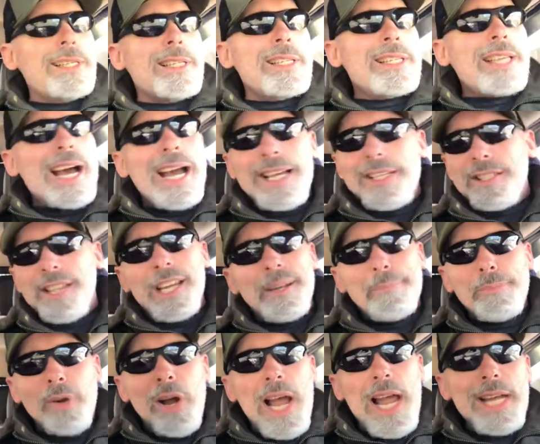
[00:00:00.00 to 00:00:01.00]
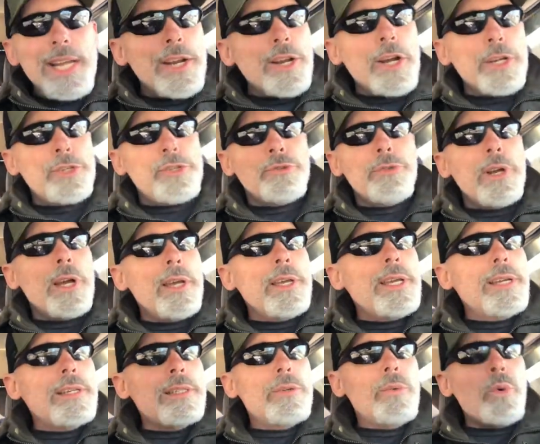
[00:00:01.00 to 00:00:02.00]
guys like Brian in
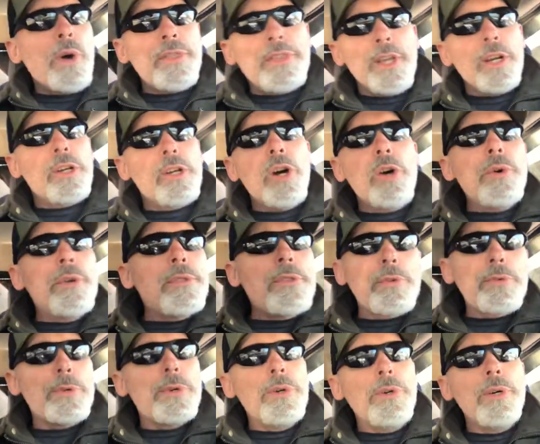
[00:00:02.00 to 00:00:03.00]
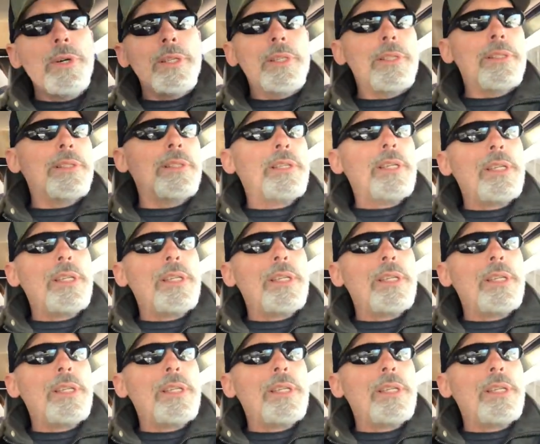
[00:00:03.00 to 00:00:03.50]
Australia and what they're going through, and